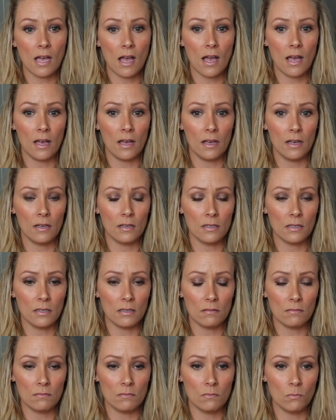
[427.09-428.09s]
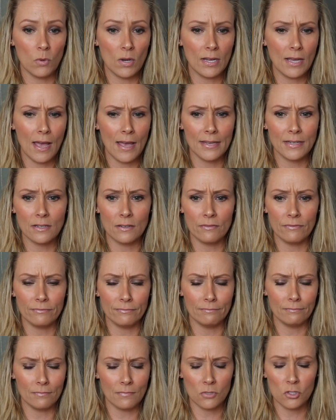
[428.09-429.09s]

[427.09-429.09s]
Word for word: Uh, what kind of